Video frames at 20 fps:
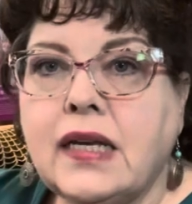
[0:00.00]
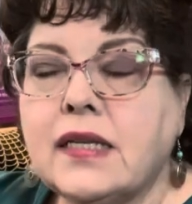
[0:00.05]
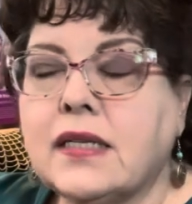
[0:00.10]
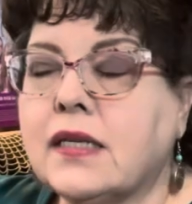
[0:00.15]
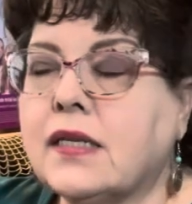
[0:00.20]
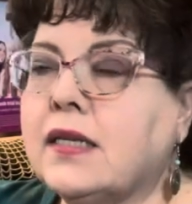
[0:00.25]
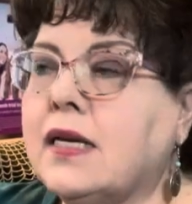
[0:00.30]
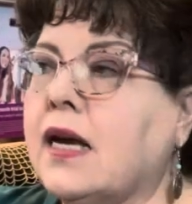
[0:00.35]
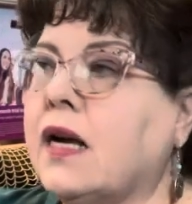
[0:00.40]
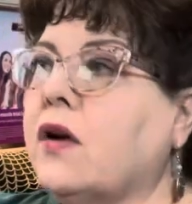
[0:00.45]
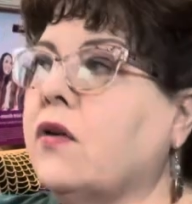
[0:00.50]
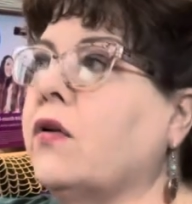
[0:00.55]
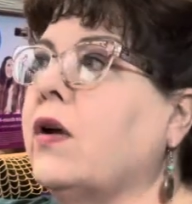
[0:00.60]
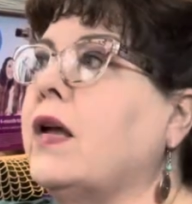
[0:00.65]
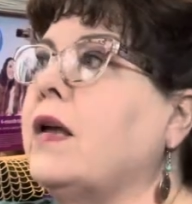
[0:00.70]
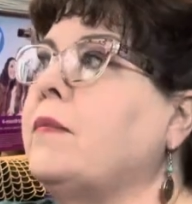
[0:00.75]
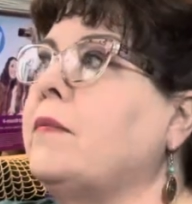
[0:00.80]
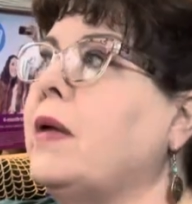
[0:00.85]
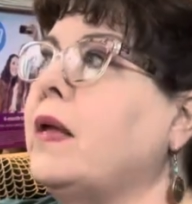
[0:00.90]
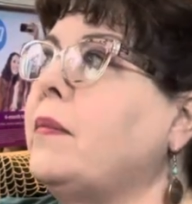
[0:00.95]
to
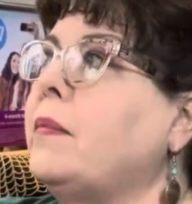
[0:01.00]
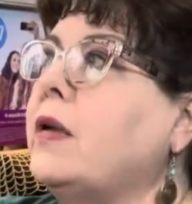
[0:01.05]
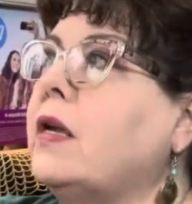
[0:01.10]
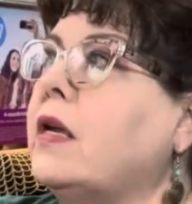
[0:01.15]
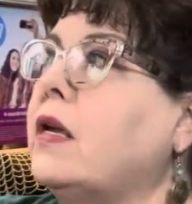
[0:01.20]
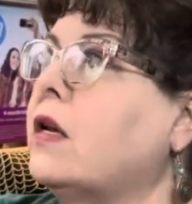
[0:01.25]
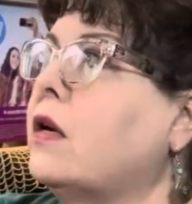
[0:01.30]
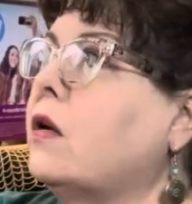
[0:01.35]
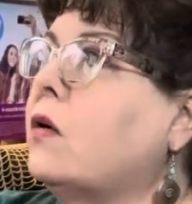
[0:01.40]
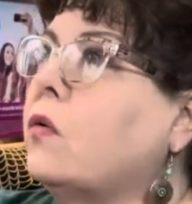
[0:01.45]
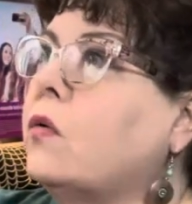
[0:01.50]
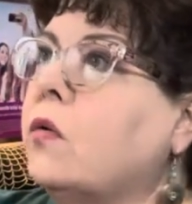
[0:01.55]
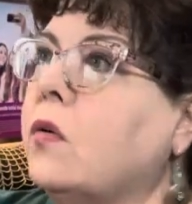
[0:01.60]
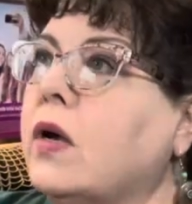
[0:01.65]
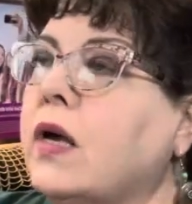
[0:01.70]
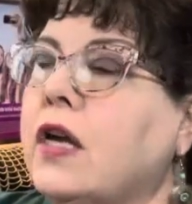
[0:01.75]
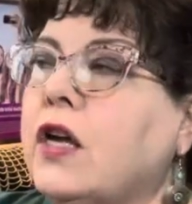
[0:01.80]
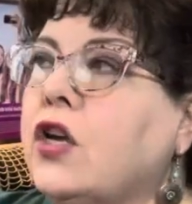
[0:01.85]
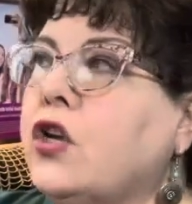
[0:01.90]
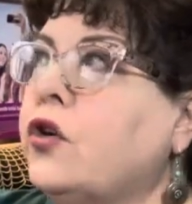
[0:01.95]
decorate. Maybe, you know,
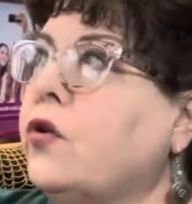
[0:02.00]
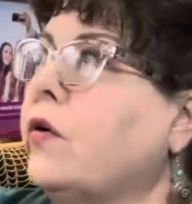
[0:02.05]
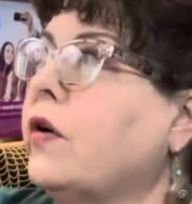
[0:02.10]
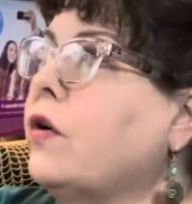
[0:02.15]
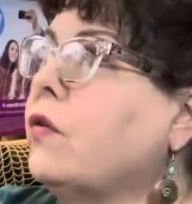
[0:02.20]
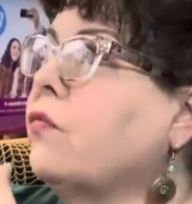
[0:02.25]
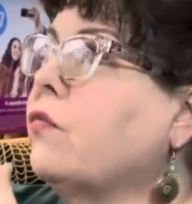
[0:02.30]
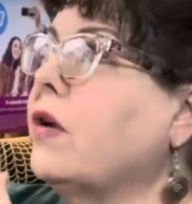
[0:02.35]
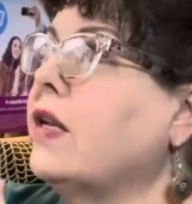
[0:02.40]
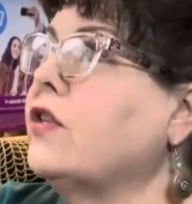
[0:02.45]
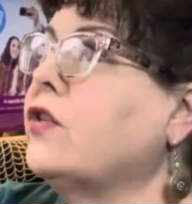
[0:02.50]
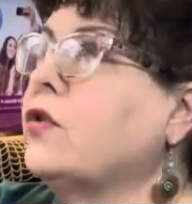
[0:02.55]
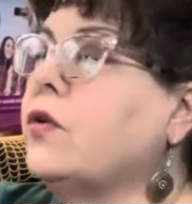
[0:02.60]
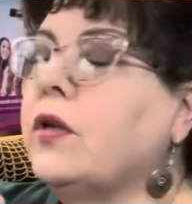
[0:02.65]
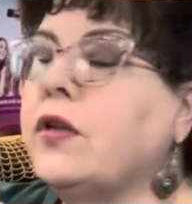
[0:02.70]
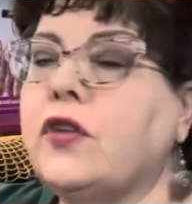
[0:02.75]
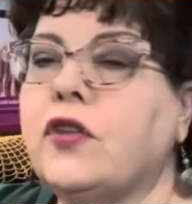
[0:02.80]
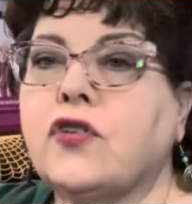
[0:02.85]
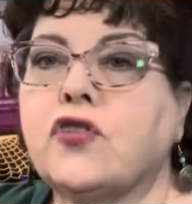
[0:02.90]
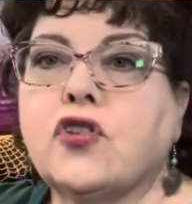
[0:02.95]
you're in a rental
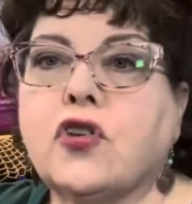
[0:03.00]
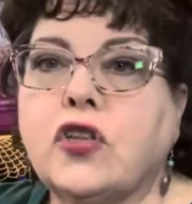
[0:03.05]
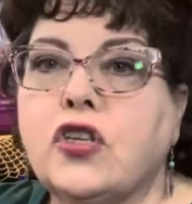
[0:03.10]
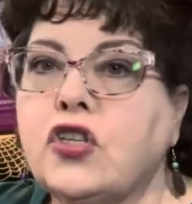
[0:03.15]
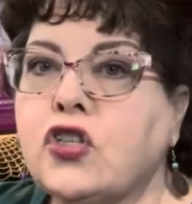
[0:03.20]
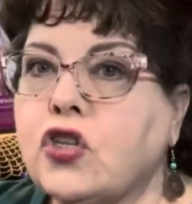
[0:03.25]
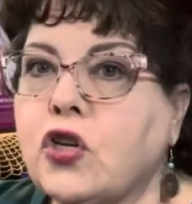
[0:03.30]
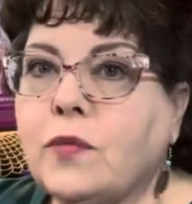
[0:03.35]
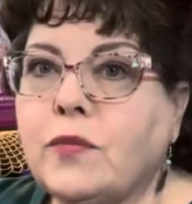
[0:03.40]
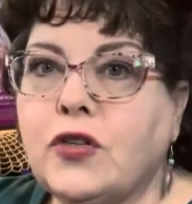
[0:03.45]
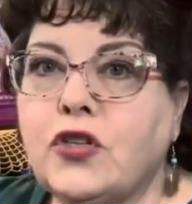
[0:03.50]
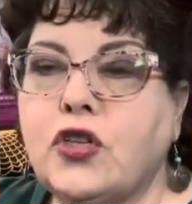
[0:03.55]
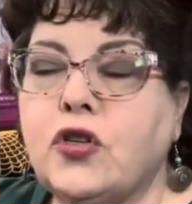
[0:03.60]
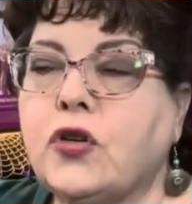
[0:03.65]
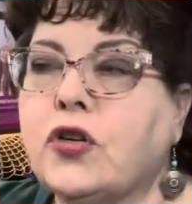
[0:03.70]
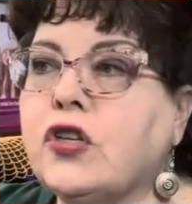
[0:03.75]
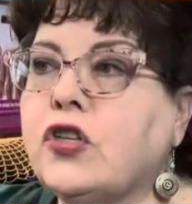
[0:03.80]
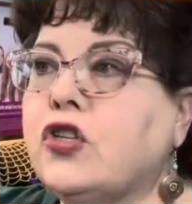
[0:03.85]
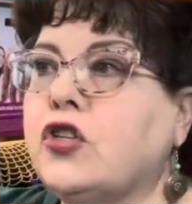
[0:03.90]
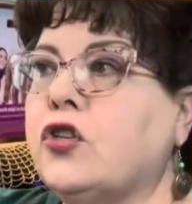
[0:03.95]
and there's only so much you
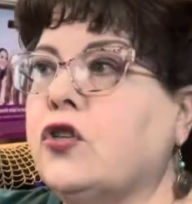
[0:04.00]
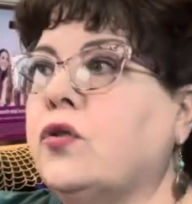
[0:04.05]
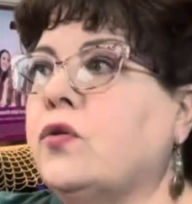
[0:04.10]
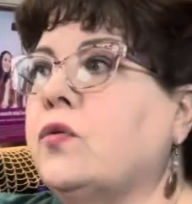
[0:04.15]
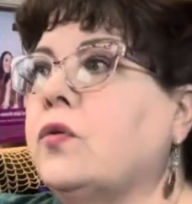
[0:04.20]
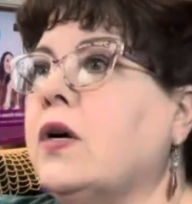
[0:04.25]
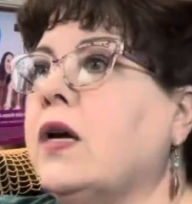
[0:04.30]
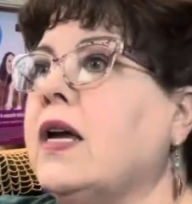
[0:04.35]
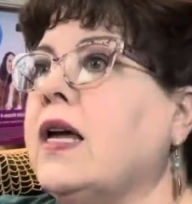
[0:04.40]
can do.